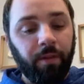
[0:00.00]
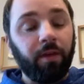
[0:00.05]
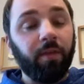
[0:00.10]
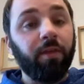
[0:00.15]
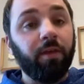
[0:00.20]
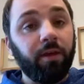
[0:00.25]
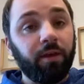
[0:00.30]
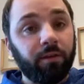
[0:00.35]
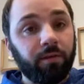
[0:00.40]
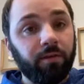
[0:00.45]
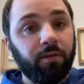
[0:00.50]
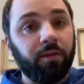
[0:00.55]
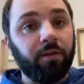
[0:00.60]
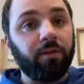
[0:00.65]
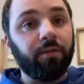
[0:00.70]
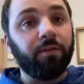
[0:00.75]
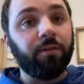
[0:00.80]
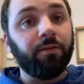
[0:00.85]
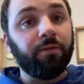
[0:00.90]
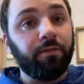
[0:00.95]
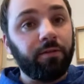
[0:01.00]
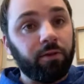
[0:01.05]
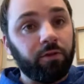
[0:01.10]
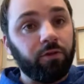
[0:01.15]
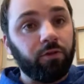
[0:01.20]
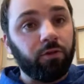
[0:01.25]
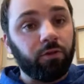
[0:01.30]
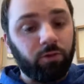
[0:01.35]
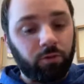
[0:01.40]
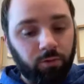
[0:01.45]
This is an
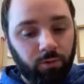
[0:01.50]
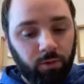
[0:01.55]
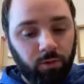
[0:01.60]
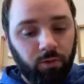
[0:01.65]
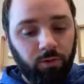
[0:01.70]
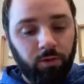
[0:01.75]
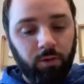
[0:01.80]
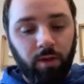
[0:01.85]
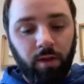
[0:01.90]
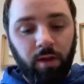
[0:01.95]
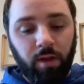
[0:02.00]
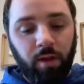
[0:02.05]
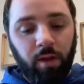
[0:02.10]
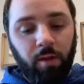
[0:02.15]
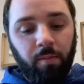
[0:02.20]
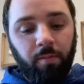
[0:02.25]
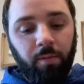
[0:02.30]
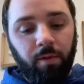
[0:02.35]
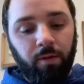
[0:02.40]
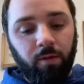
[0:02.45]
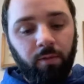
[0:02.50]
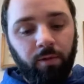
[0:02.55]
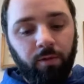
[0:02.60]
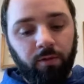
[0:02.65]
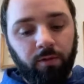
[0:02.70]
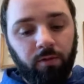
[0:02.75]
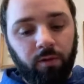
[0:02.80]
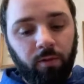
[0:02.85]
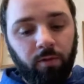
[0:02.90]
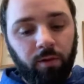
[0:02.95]
official role, but
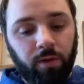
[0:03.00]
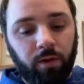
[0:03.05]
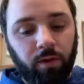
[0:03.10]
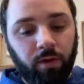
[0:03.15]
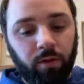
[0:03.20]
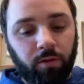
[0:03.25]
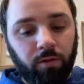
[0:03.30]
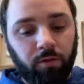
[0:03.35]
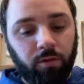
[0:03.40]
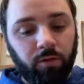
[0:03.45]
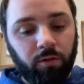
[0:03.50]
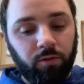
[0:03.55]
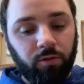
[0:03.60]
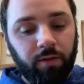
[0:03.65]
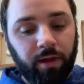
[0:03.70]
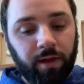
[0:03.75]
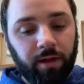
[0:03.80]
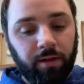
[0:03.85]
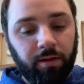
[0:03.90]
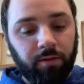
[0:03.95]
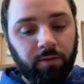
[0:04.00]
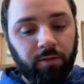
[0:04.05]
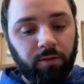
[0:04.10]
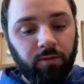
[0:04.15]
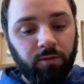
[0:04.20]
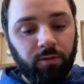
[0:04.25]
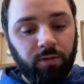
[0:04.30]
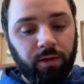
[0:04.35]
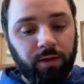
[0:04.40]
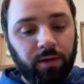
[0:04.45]
almost no one knows who that
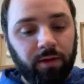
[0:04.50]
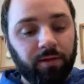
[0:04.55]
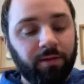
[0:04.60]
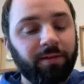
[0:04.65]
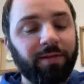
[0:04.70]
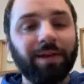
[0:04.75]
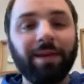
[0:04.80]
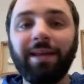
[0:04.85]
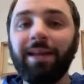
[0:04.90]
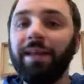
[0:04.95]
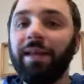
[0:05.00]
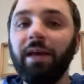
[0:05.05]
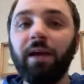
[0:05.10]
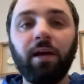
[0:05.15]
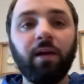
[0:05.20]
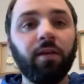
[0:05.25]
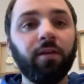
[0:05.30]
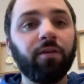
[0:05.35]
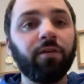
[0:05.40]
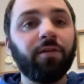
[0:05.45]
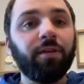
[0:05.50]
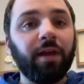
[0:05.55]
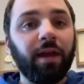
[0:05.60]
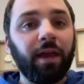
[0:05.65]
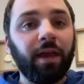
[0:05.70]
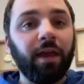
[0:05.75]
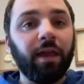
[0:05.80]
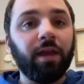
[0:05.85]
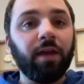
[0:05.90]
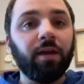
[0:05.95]
individual is any other
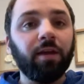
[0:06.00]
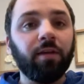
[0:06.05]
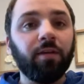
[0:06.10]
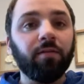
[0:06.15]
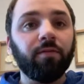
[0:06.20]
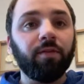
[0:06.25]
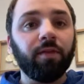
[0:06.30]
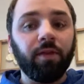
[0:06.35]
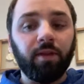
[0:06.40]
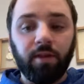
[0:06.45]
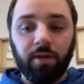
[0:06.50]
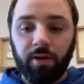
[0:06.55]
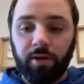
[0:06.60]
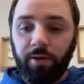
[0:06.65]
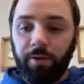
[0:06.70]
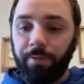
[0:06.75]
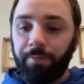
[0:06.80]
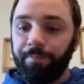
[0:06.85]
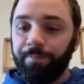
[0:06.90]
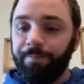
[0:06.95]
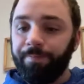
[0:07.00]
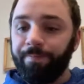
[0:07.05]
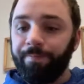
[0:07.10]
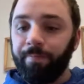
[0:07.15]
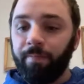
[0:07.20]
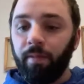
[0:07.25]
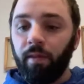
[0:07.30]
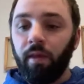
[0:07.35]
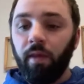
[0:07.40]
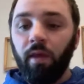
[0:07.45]
day of the year.
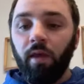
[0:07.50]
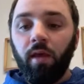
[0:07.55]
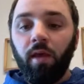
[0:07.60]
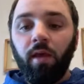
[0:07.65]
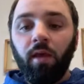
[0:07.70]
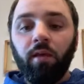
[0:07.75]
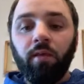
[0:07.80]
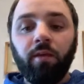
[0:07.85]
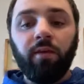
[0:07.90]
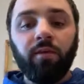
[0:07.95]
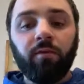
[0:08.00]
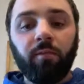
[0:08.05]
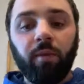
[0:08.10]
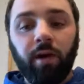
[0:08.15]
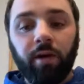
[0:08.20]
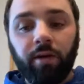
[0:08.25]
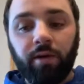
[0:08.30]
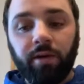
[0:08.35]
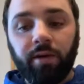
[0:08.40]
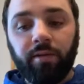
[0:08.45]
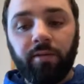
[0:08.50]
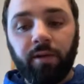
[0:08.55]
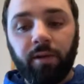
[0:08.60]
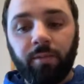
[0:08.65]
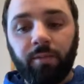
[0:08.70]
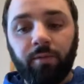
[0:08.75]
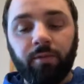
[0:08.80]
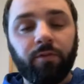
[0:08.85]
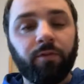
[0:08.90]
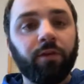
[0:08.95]
These modern
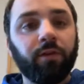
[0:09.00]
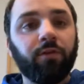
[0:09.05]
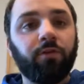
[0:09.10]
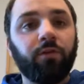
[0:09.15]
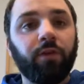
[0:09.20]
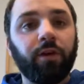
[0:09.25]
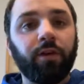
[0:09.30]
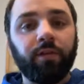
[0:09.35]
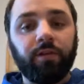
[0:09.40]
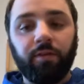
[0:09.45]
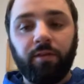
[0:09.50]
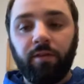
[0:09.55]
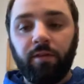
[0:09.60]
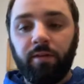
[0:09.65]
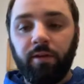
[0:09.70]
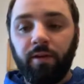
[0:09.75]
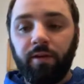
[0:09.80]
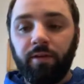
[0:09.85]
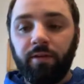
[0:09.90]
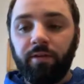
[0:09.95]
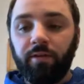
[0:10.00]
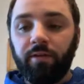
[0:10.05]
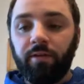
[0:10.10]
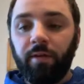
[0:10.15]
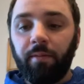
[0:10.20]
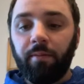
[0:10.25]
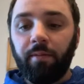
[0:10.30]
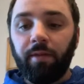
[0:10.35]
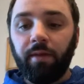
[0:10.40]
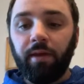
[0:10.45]
examples suggest that there is
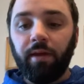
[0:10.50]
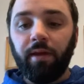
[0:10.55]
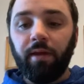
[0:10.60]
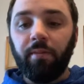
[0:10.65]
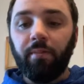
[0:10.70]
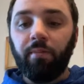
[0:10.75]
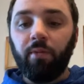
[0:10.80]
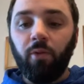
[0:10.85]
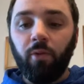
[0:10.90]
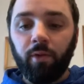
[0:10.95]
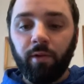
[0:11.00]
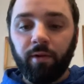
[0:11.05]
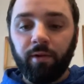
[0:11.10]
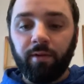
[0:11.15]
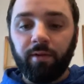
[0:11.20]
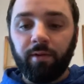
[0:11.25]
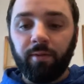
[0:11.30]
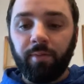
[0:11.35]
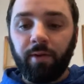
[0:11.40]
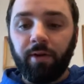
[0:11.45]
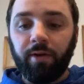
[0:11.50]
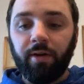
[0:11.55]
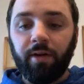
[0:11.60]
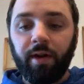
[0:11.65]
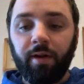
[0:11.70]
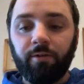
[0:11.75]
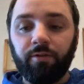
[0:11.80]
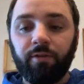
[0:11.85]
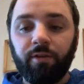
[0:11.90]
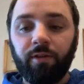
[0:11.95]
something important about
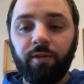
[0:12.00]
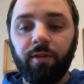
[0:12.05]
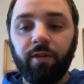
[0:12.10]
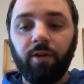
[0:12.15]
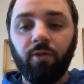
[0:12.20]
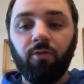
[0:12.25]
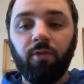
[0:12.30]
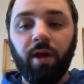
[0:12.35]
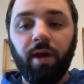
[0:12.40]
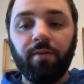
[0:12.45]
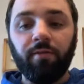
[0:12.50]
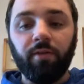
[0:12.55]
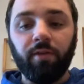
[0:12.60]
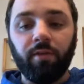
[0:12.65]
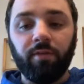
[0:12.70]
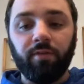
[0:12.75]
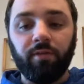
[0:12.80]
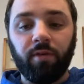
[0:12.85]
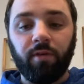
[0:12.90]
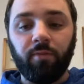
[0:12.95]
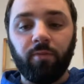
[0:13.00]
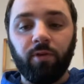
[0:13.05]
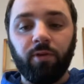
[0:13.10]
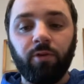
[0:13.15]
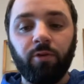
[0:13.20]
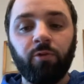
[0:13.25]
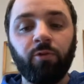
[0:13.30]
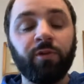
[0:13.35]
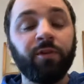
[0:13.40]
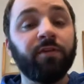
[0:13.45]
announcing the arrival of someone
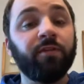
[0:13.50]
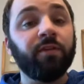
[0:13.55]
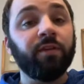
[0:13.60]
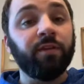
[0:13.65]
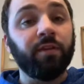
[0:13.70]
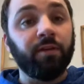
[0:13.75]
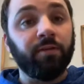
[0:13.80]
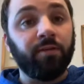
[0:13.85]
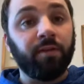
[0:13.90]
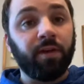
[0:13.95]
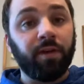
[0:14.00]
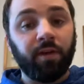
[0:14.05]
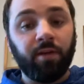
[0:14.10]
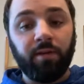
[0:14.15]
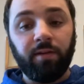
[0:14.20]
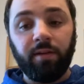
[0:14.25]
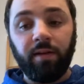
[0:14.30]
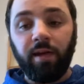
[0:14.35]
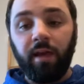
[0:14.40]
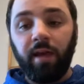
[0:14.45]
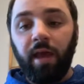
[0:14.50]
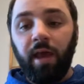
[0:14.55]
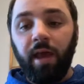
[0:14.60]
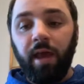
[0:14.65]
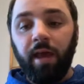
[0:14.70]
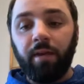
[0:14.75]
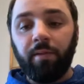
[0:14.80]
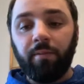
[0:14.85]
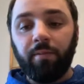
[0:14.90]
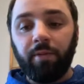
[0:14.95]
who is significant
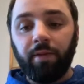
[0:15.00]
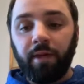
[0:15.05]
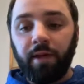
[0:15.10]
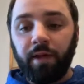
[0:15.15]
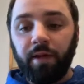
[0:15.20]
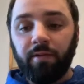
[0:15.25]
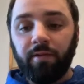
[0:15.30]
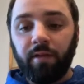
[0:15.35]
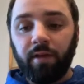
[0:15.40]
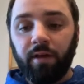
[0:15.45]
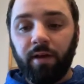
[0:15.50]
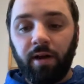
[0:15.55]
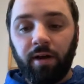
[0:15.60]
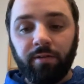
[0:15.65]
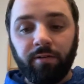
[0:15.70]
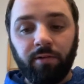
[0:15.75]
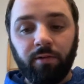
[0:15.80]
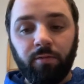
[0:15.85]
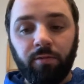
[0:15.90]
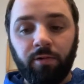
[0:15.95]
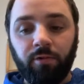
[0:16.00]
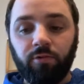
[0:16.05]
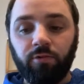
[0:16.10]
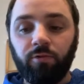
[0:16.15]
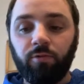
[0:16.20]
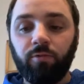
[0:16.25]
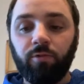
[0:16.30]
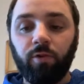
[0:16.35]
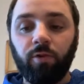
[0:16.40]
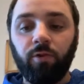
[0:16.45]
and plays a
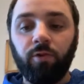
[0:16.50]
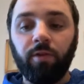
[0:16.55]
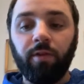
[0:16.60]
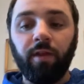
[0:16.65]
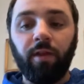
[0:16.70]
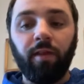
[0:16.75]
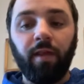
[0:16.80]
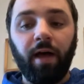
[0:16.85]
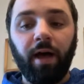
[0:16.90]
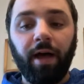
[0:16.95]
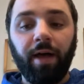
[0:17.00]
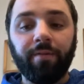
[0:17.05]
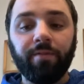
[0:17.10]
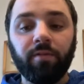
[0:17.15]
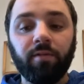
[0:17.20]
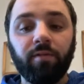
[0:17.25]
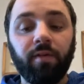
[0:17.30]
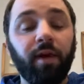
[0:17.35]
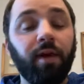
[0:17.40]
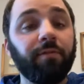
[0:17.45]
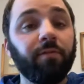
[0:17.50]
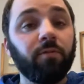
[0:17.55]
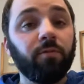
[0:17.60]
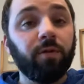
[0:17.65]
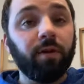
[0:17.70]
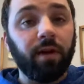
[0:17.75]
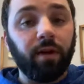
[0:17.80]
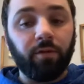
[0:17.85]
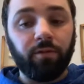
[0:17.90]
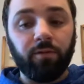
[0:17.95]
consequential role in the lives of
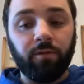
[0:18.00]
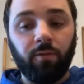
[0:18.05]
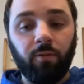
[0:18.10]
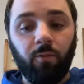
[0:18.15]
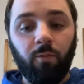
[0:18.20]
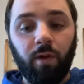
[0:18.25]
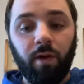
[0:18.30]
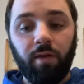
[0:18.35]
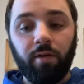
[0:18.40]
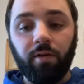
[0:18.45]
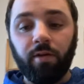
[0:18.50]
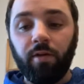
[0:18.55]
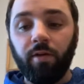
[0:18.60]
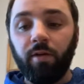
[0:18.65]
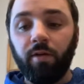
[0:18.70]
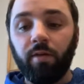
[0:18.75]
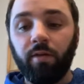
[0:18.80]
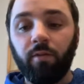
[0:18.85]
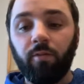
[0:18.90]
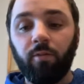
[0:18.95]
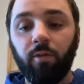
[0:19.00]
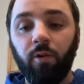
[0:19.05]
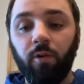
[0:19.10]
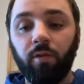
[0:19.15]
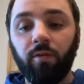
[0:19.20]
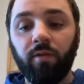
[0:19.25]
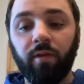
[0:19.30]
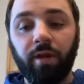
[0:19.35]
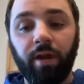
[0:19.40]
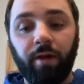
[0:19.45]
everyone else, whether the
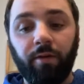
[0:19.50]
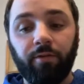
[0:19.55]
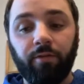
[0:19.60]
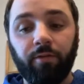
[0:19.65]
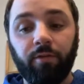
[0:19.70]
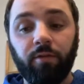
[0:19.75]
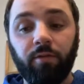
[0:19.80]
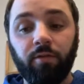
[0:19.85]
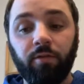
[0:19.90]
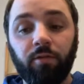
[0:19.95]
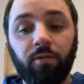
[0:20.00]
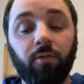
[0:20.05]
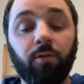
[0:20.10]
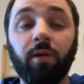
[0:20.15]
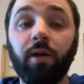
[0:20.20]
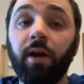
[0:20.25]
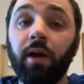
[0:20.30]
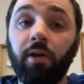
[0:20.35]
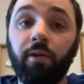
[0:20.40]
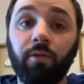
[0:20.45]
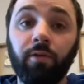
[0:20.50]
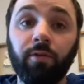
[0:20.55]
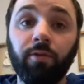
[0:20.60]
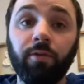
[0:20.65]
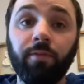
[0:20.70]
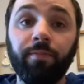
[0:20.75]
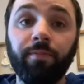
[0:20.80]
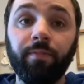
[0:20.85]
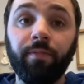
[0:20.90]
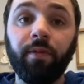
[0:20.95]
role of announcer or herald
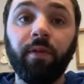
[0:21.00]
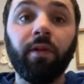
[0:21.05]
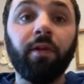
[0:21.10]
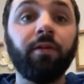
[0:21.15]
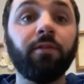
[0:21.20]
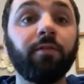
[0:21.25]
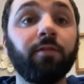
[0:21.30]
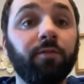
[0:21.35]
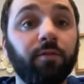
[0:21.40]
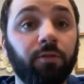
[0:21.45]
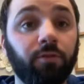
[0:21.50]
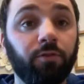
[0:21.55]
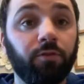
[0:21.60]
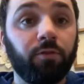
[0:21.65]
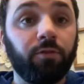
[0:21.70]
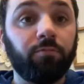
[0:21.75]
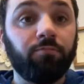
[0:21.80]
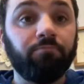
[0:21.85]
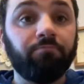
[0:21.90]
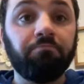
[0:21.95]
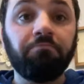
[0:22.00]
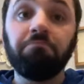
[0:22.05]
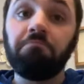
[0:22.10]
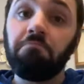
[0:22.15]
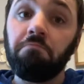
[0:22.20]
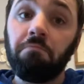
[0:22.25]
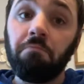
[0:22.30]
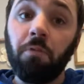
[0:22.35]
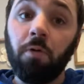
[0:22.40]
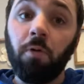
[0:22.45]
is official
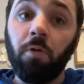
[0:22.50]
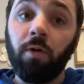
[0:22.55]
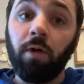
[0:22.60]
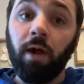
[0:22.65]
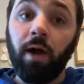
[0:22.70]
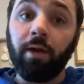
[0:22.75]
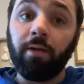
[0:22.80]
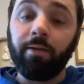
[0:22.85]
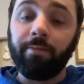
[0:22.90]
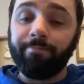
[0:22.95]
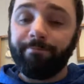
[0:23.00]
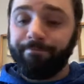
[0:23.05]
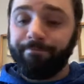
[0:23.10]
or not.